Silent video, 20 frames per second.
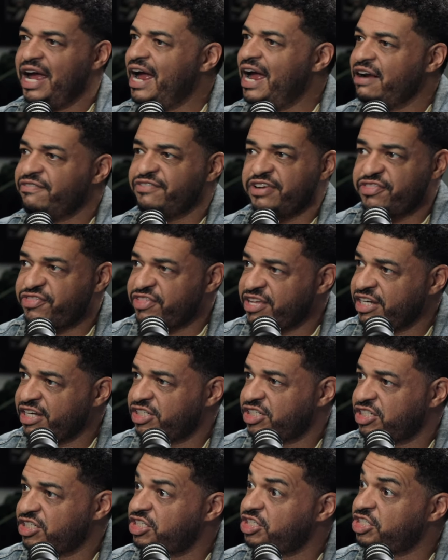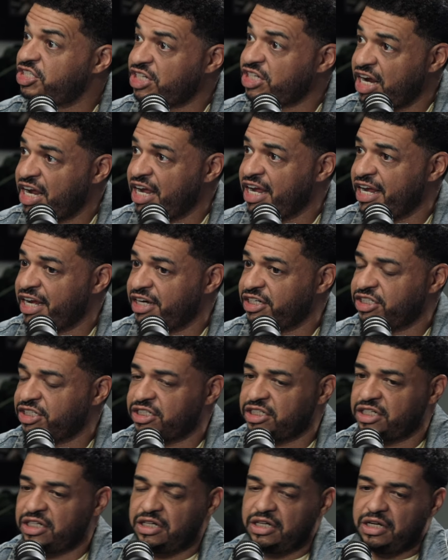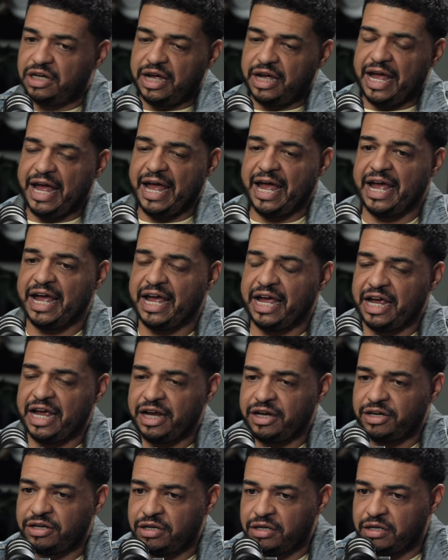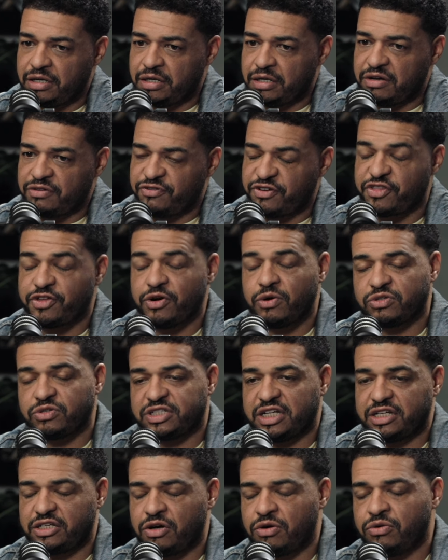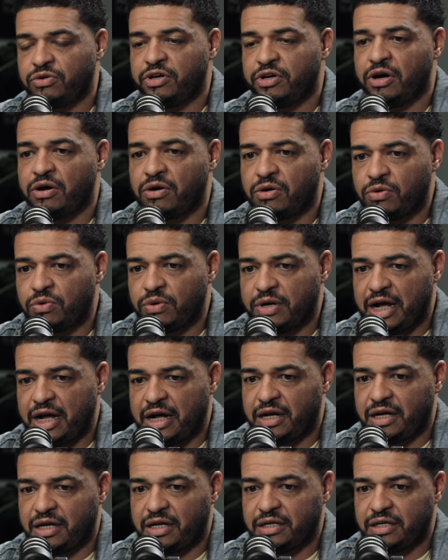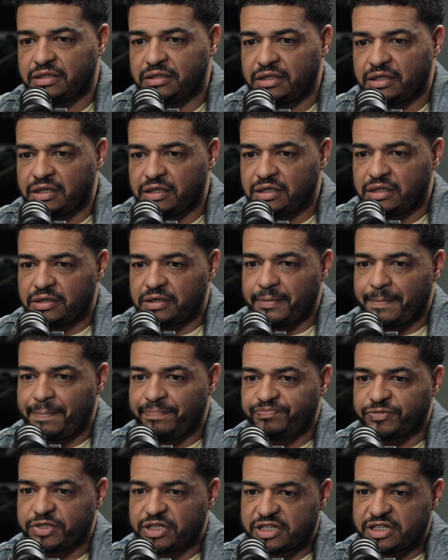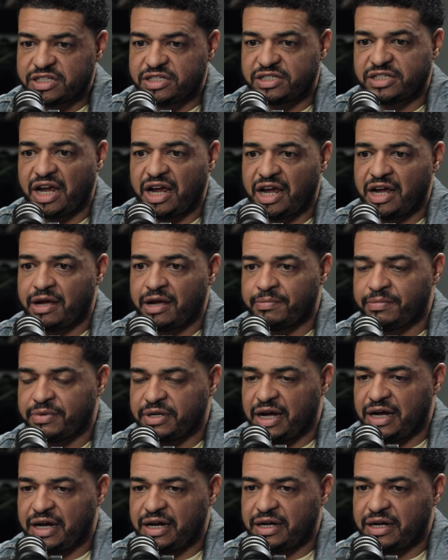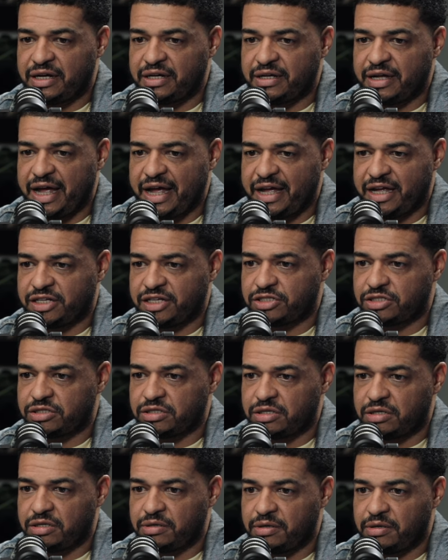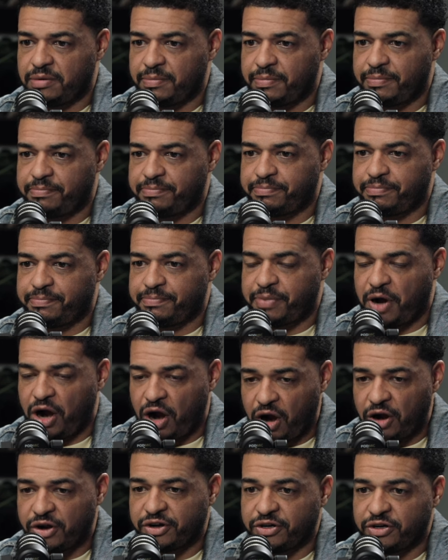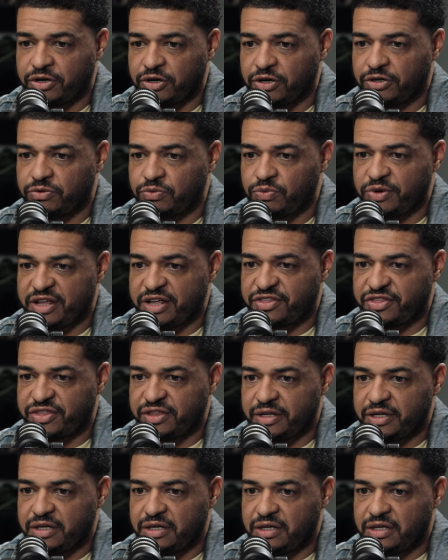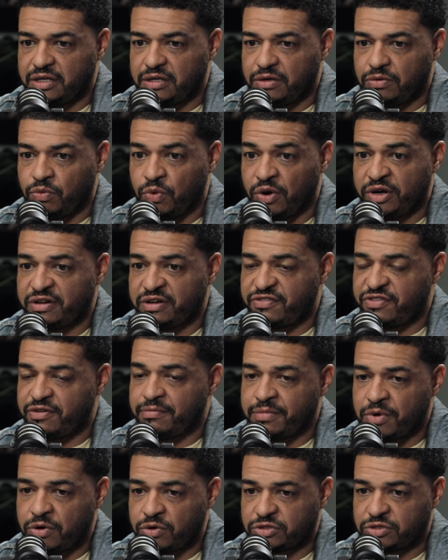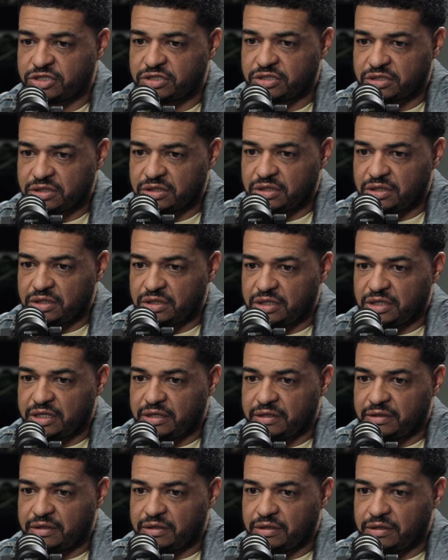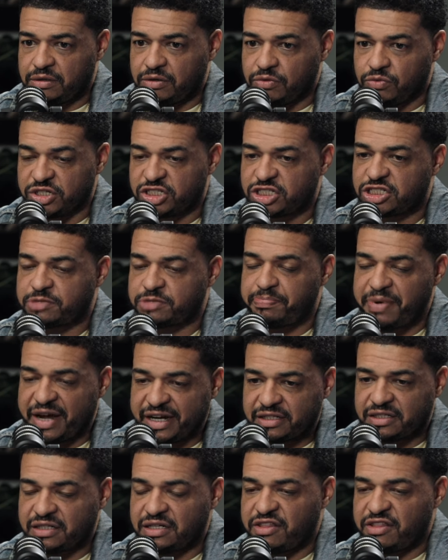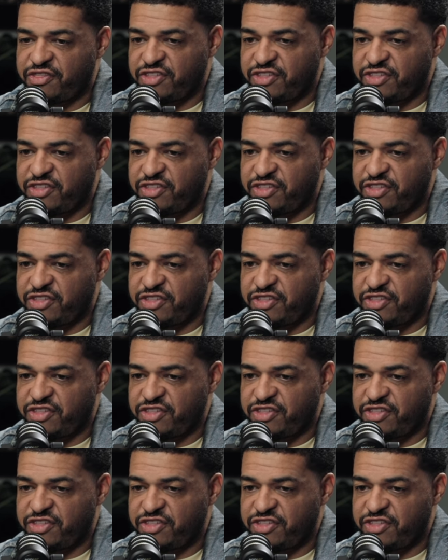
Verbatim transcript: everything just changed. And for those that don't know, Sam has partnered with one of the most respected